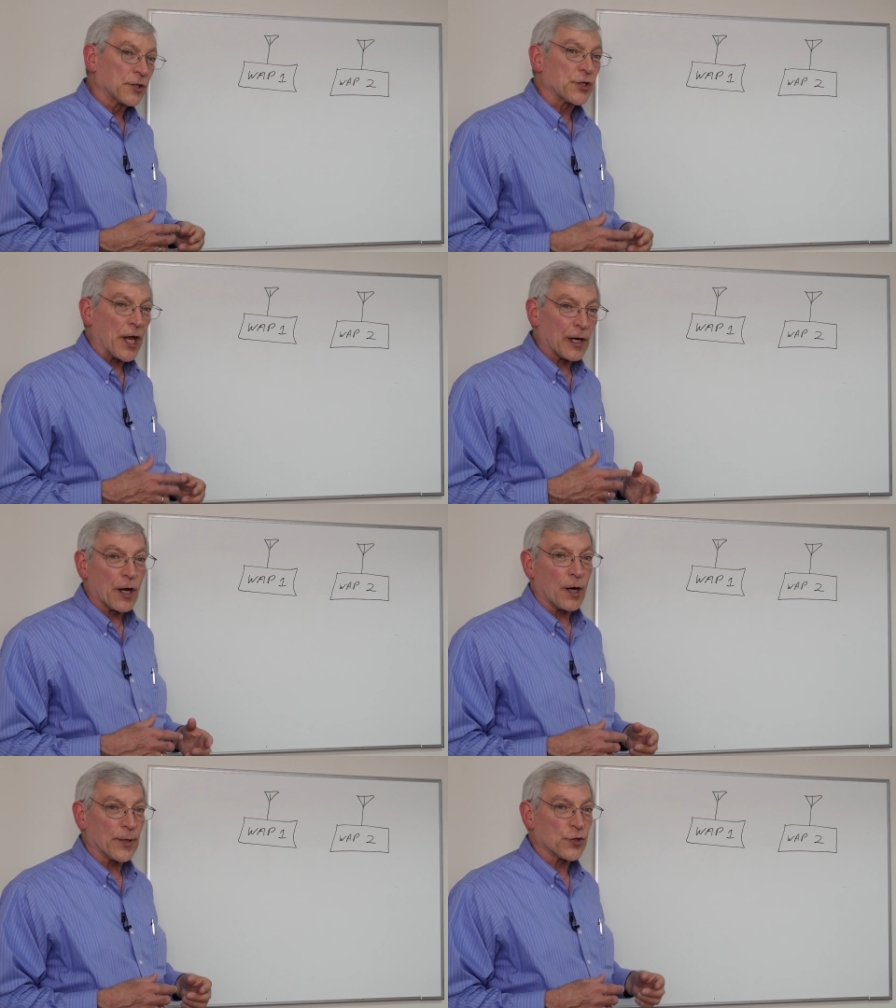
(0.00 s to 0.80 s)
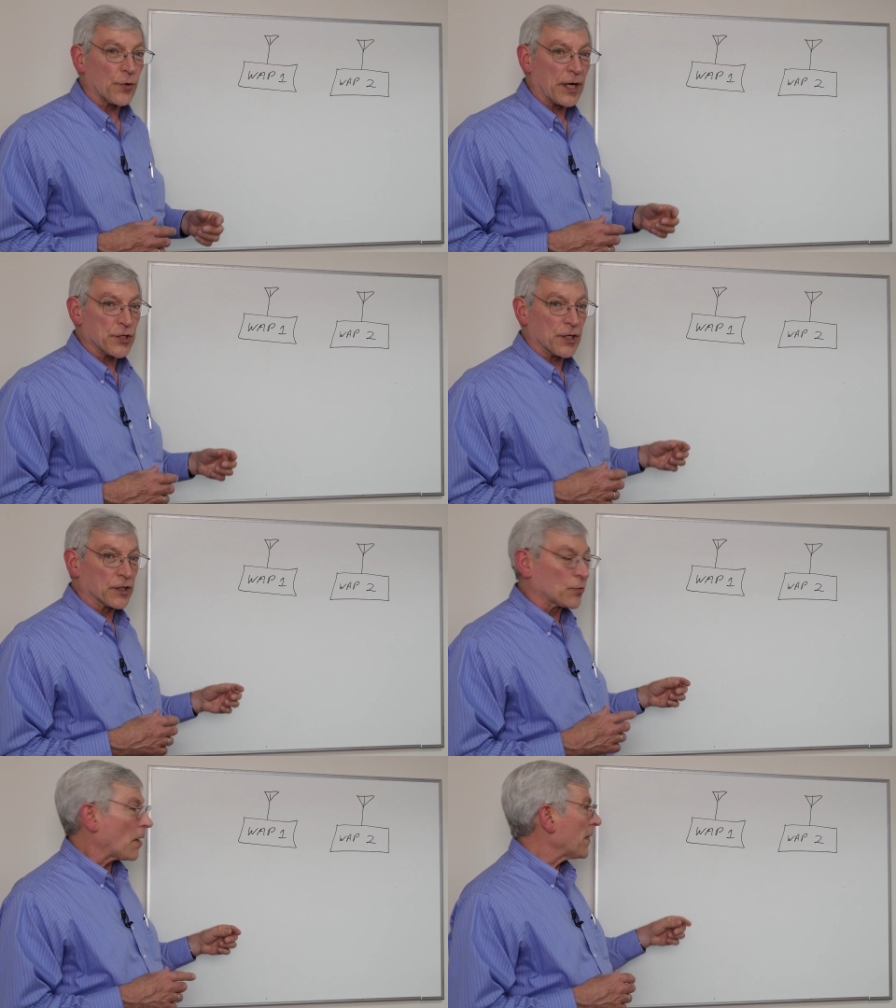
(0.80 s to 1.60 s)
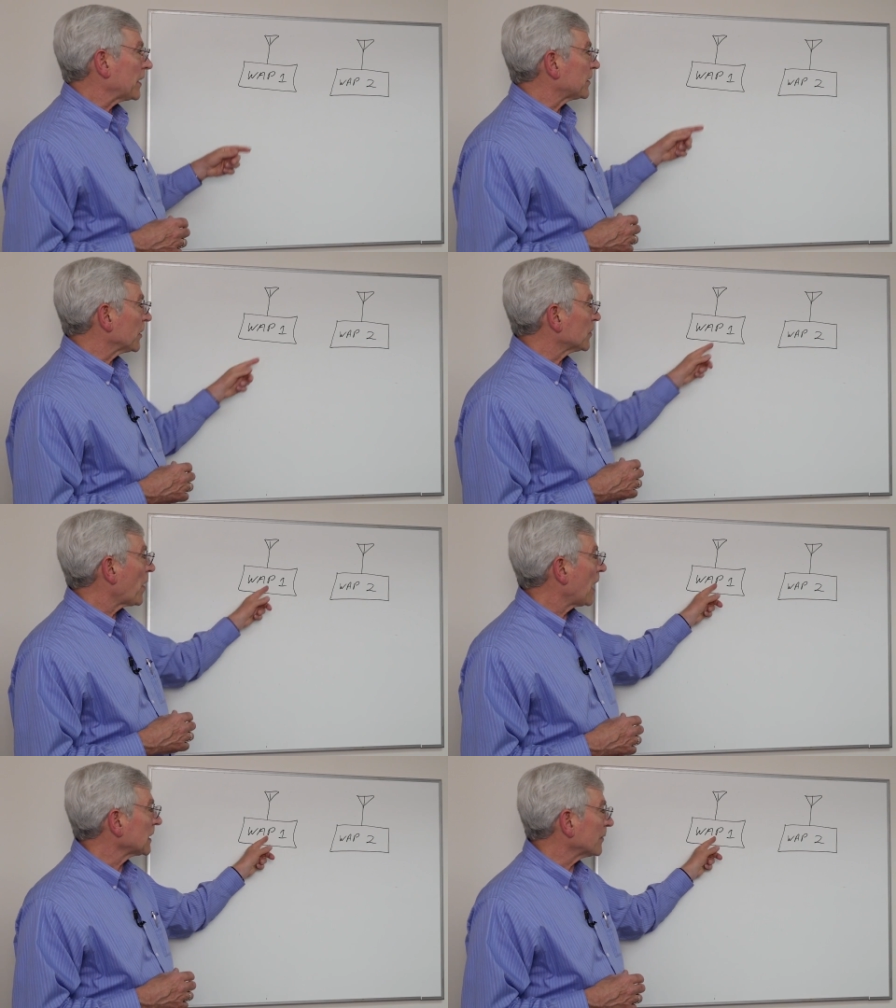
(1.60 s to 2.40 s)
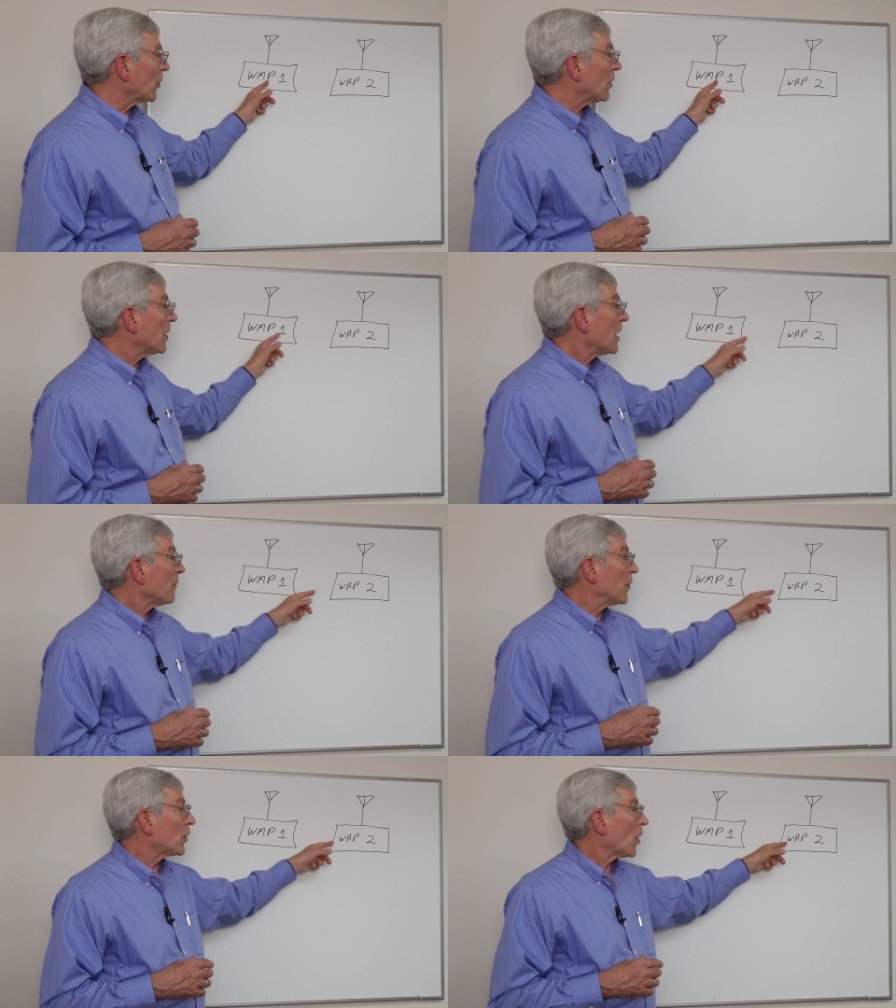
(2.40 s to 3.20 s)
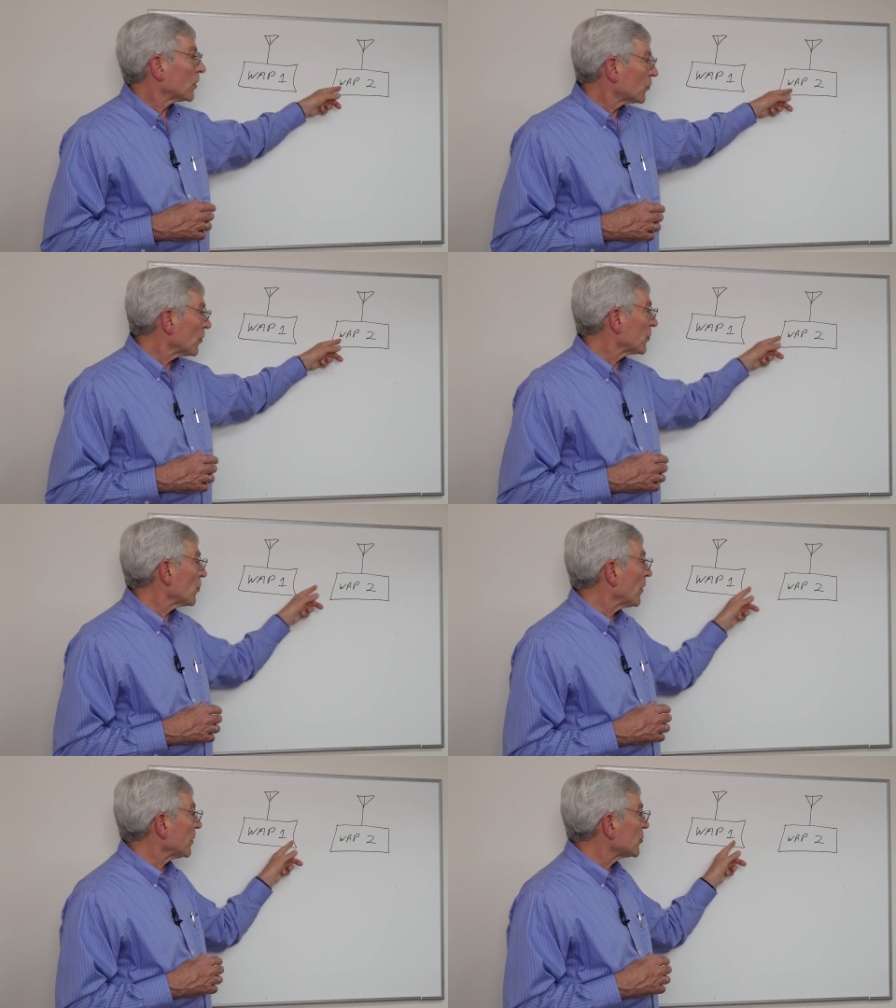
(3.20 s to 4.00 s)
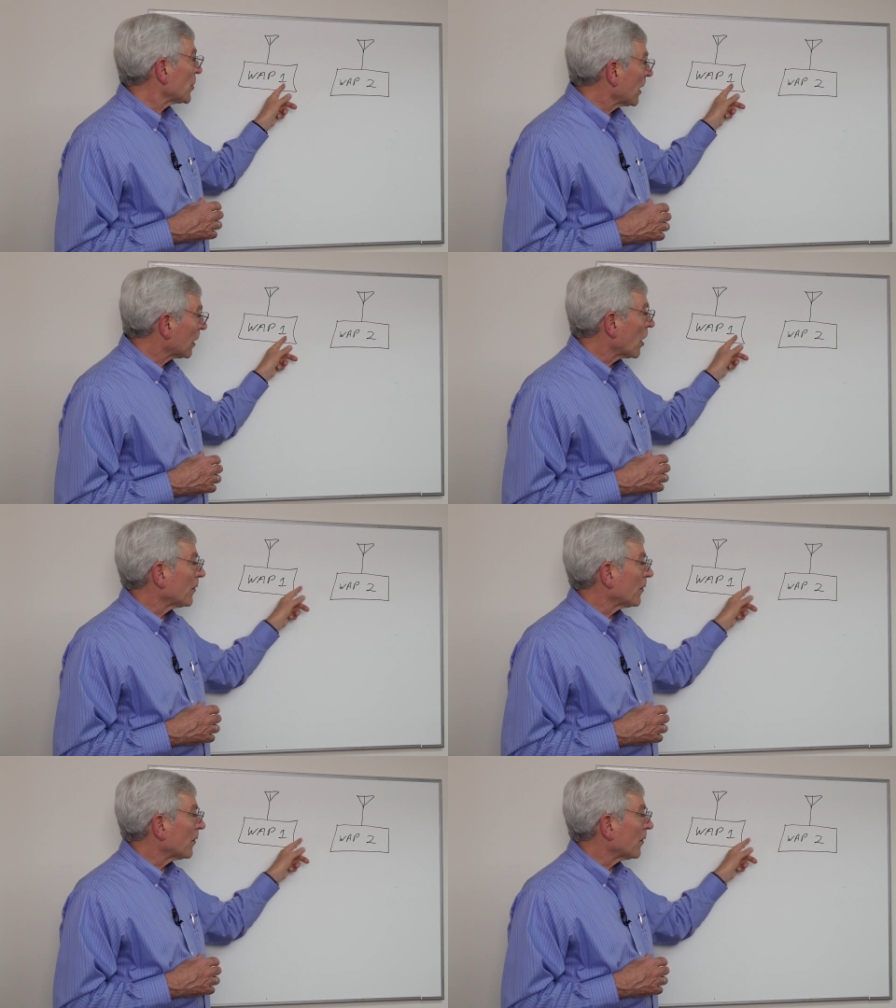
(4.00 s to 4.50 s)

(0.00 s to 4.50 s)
Channel arbitration is what makes this possible. Because we're doing channel